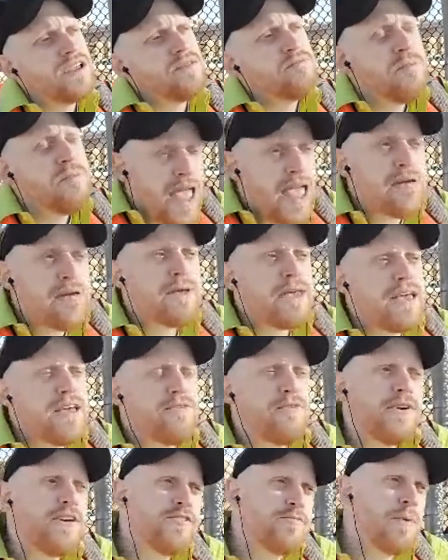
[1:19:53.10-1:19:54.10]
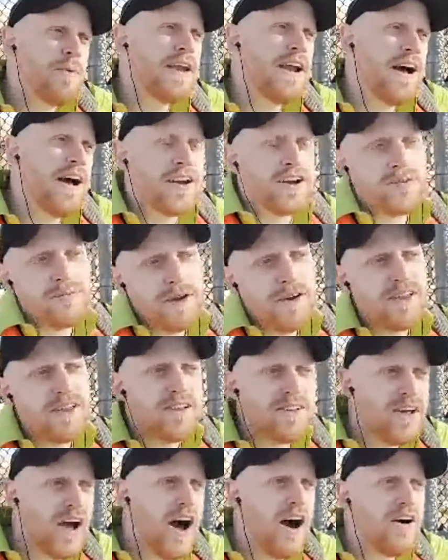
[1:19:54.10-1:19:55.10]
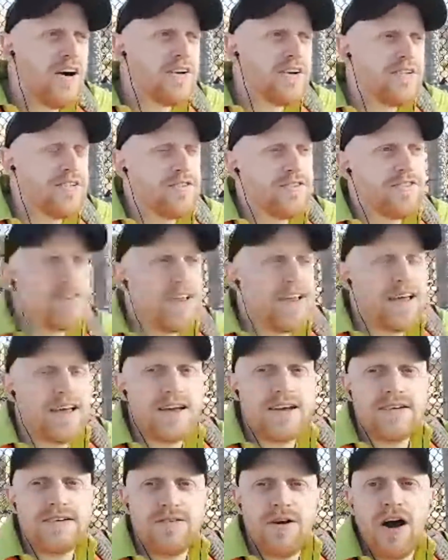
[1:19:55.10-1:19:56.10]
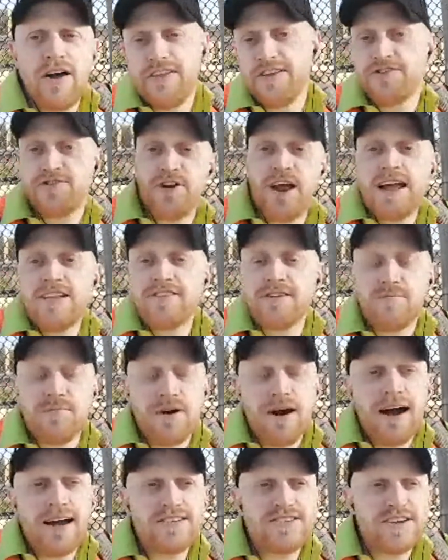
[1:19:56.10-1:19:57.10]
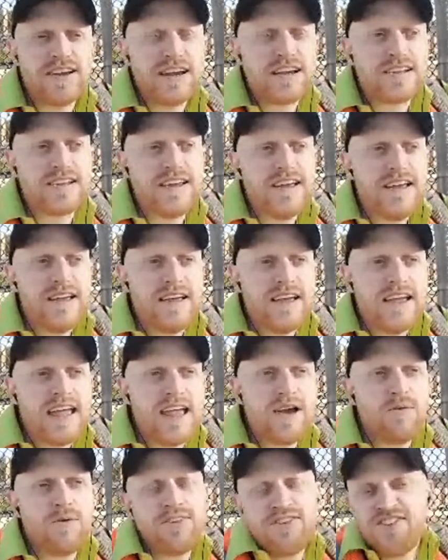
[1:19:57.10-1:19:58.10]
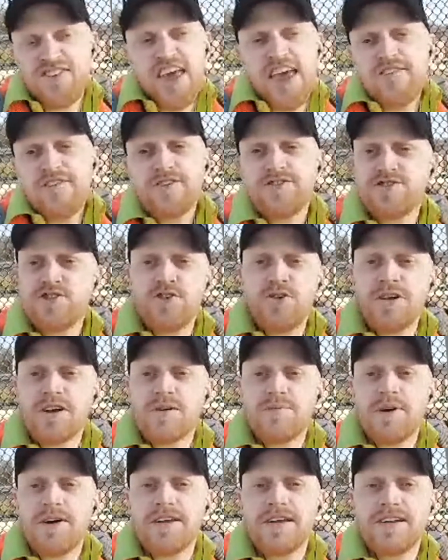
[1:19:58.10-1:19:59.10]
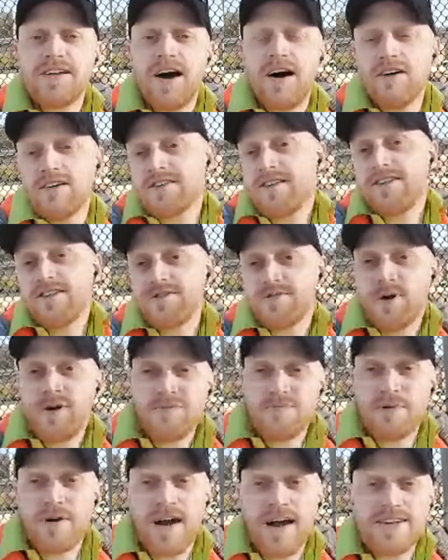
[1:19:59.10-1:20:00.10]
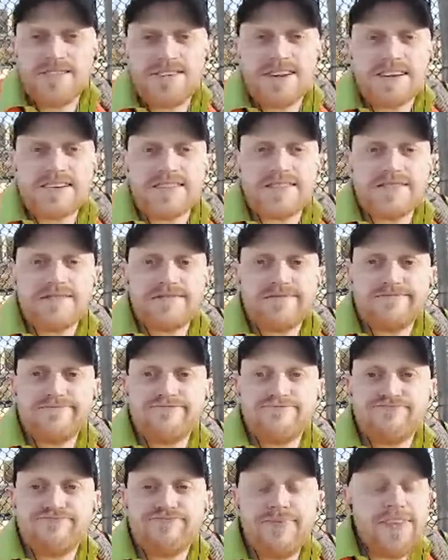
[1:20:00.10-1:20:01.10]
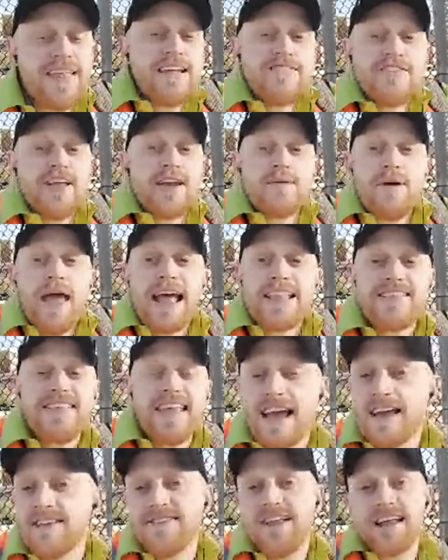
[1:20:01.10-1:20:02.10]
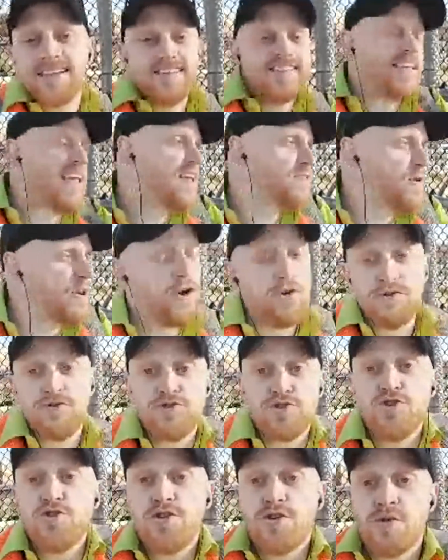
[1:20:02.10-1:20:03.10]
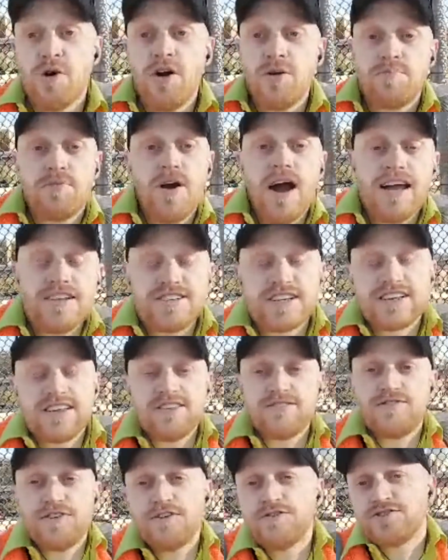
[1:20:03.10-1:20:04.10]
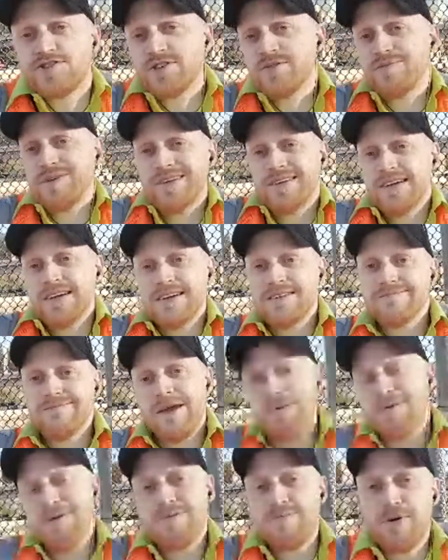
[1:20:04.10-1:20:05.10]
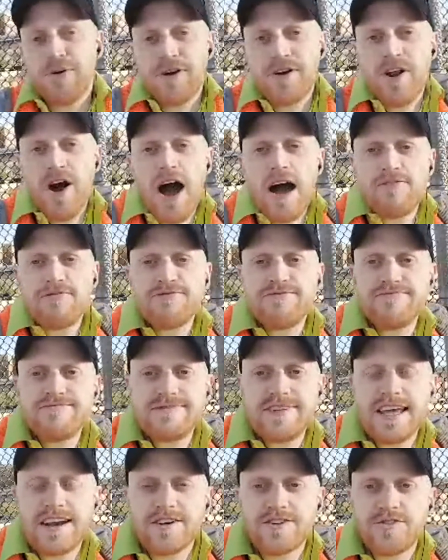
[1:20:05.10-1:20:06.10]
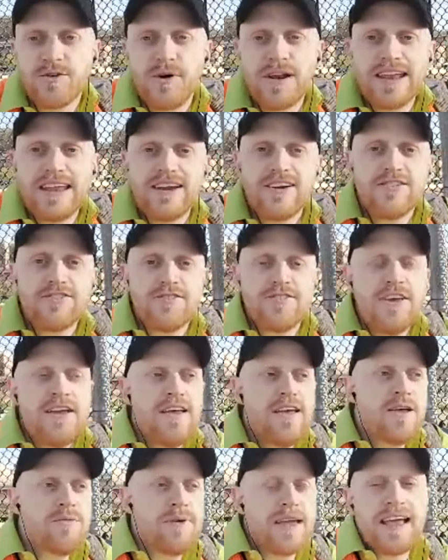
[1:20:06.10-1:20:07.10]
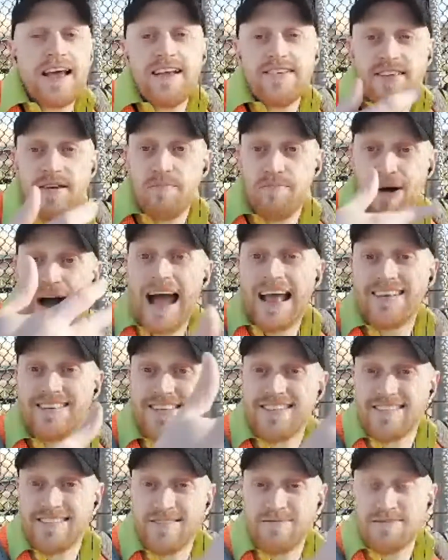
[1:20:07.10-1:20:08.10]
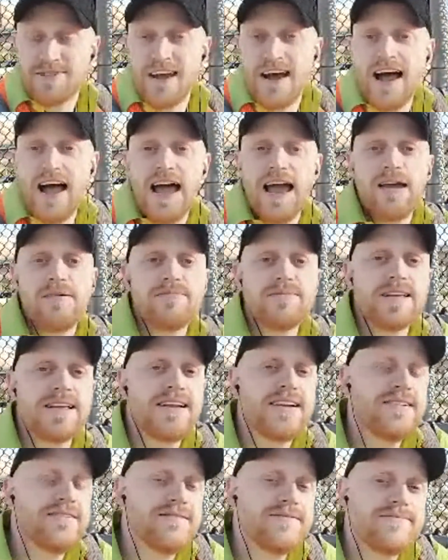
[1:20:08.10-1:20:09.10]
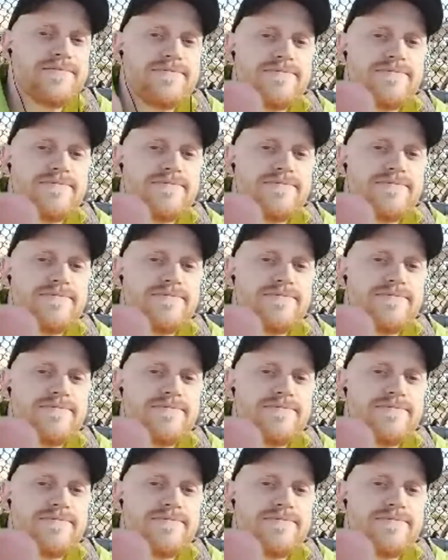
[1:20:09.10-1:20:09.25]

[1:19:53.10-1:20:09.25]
maybe if we spent $100 million uh, on this transit project, it would save us $200 million on this road project. And that's not a bad It's not to say we don't do the road project in the future, but maybe we put it off 10 or 20 years because it buys us some time, you know.